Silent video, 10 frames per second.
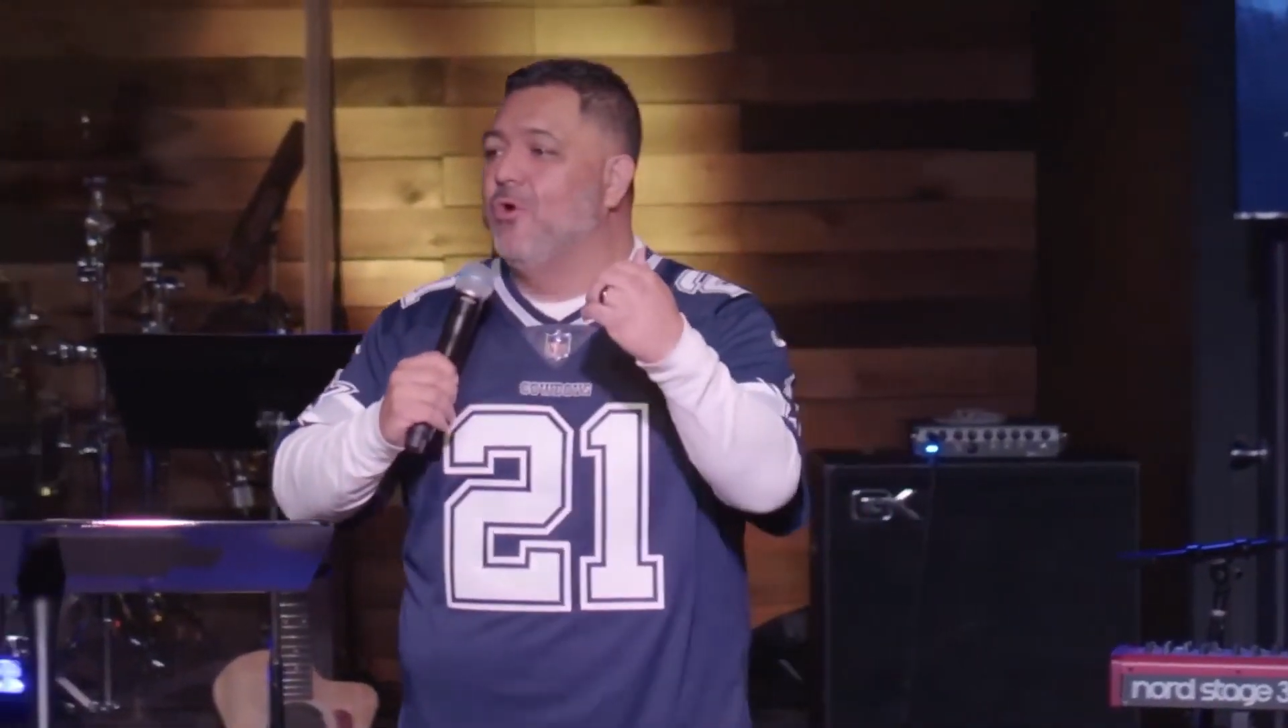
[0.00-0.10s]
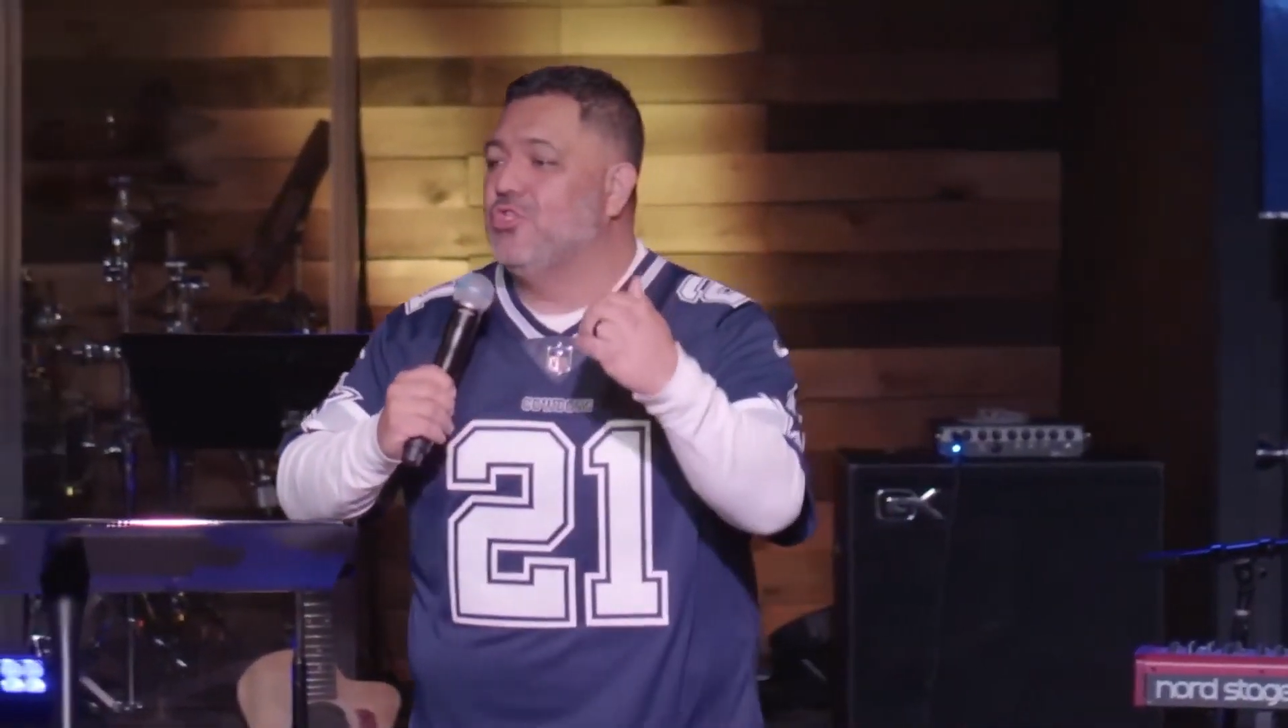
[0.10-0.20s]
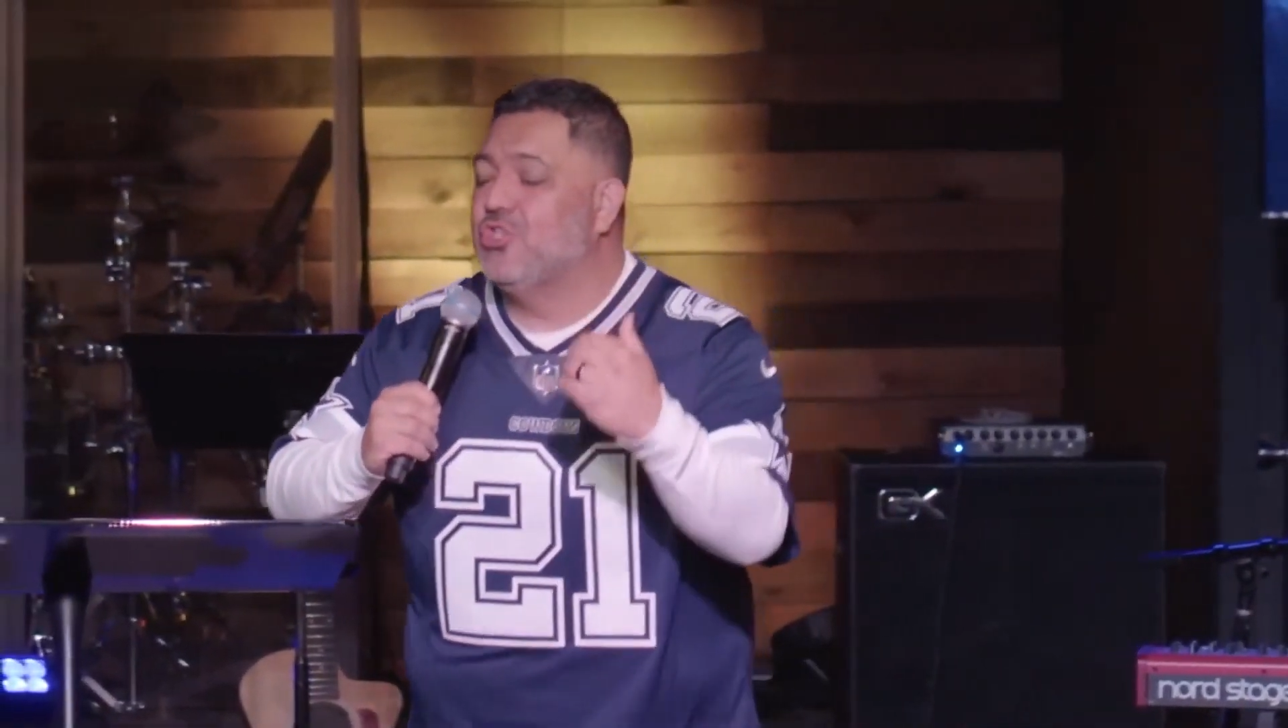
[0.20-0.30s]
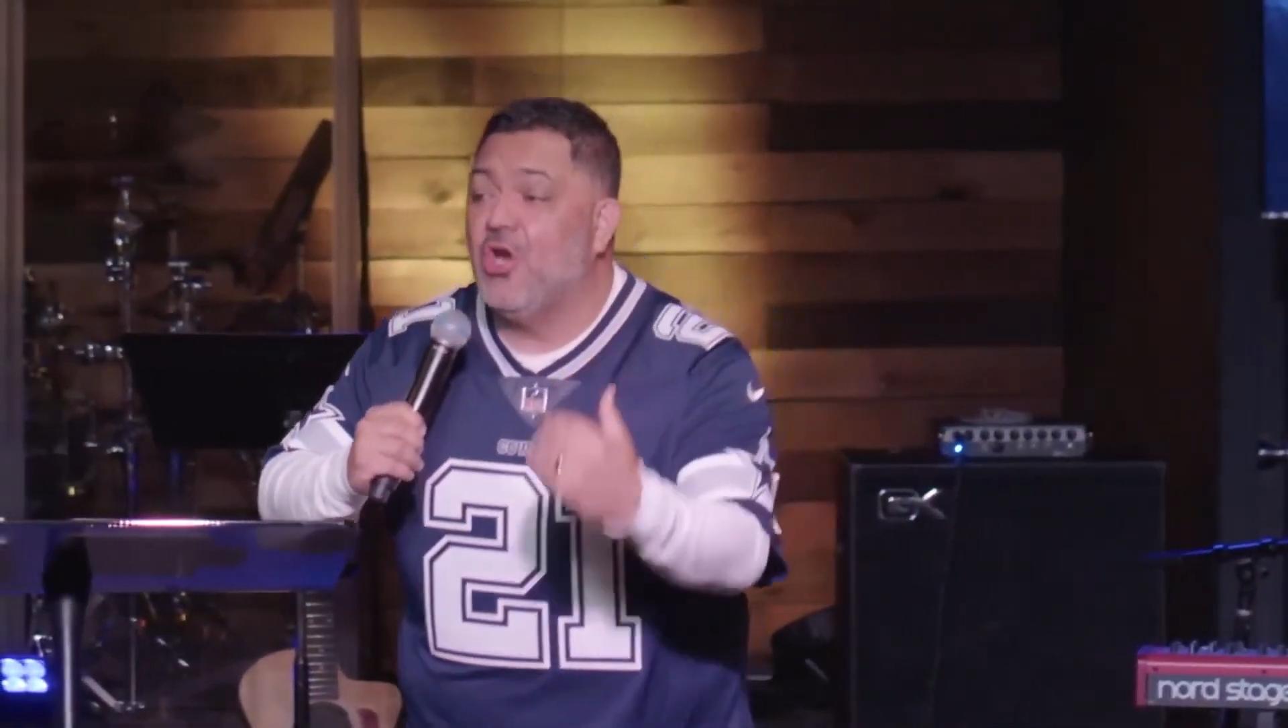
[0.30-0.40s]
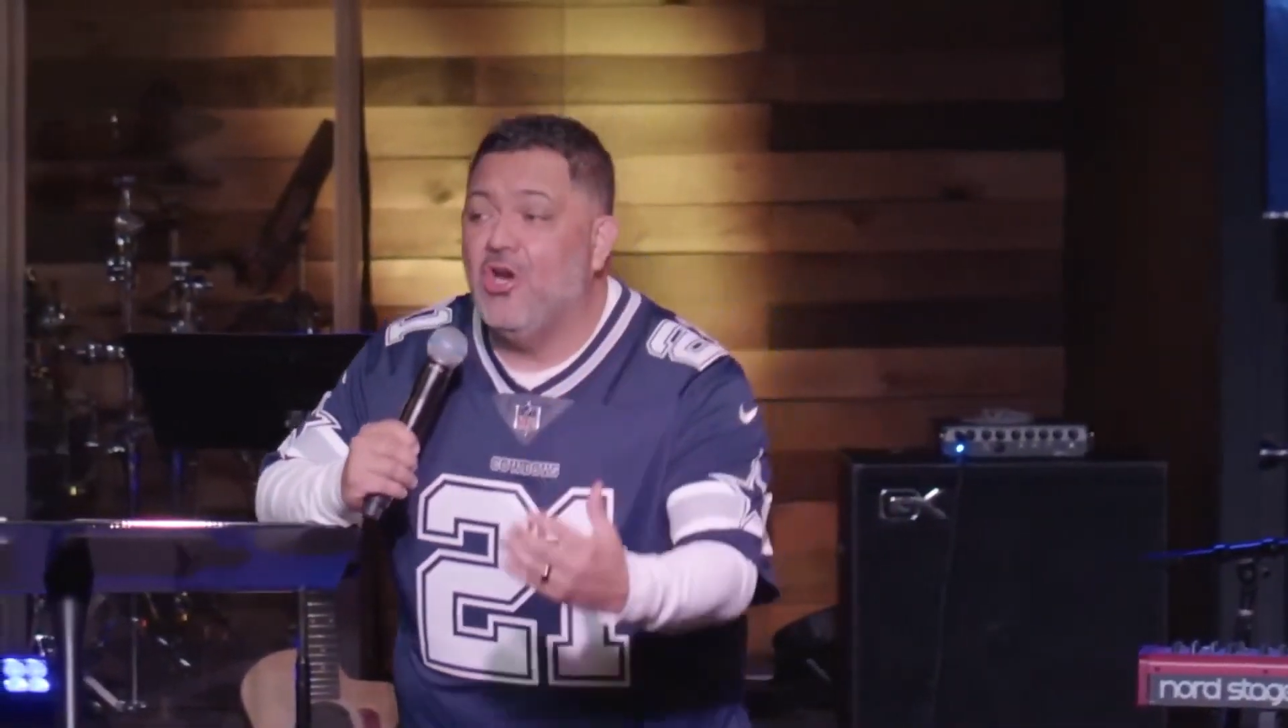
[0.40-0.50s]

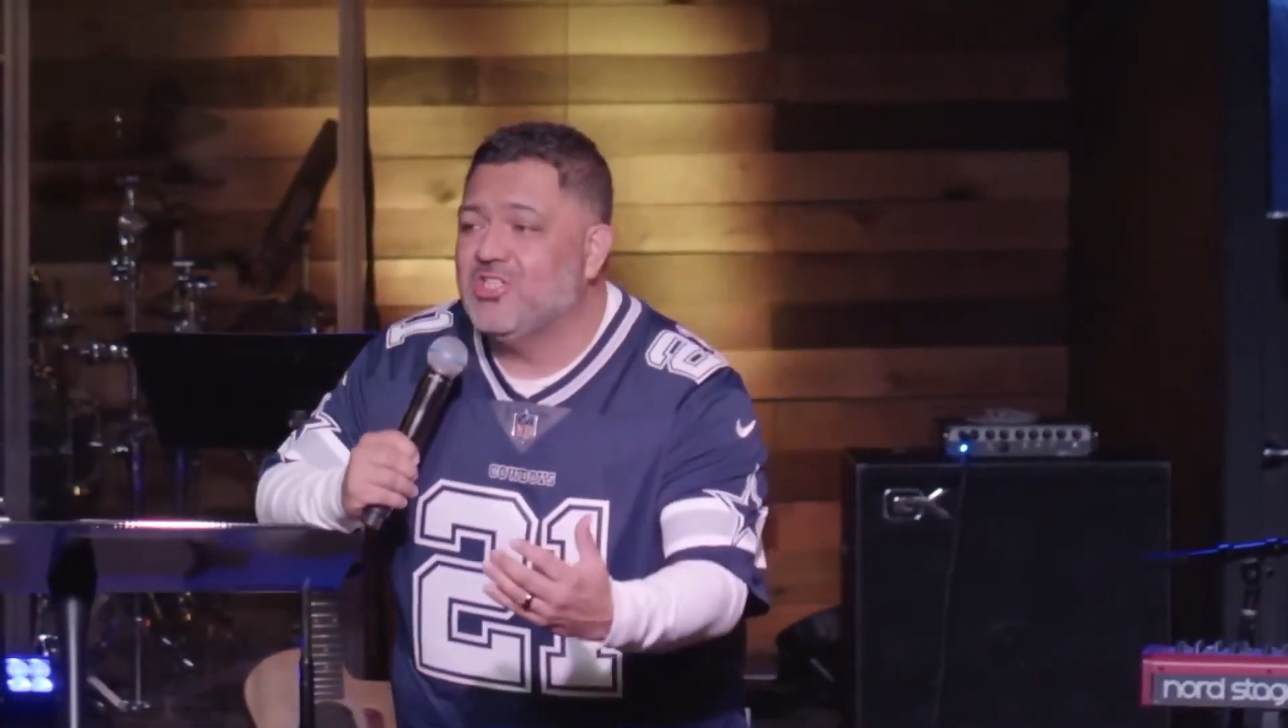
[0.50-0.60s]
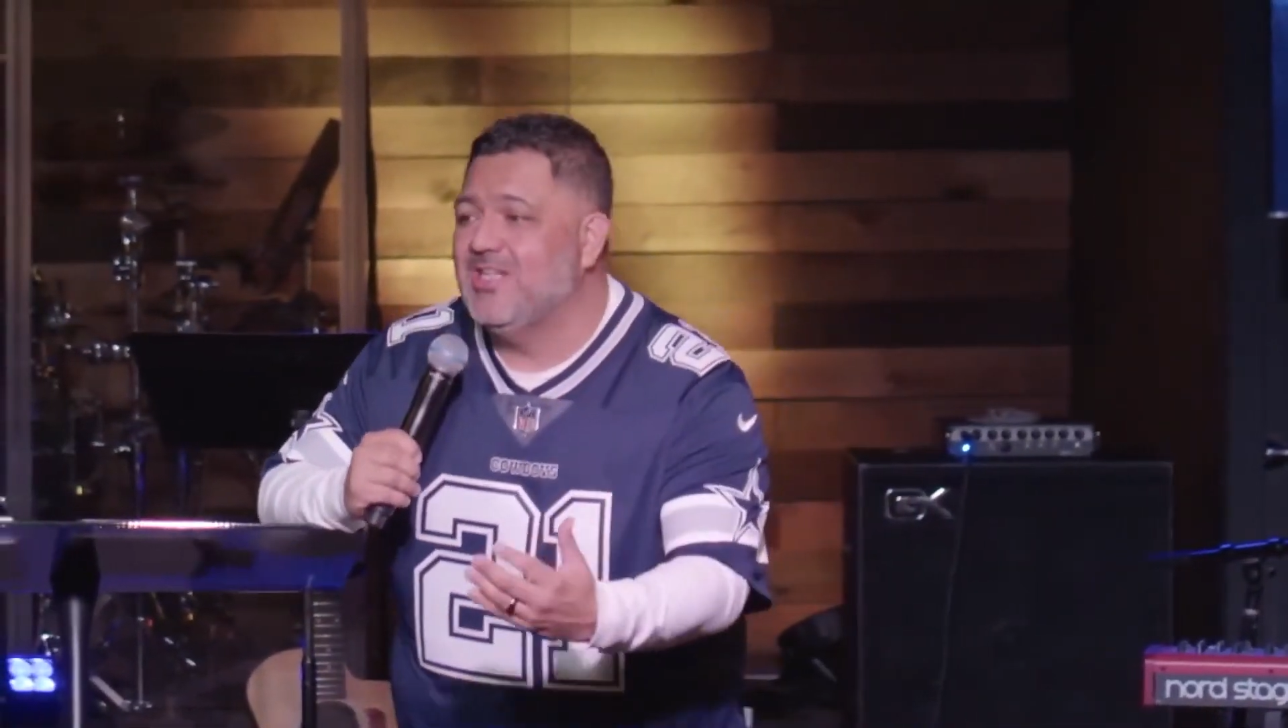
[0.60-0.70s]
church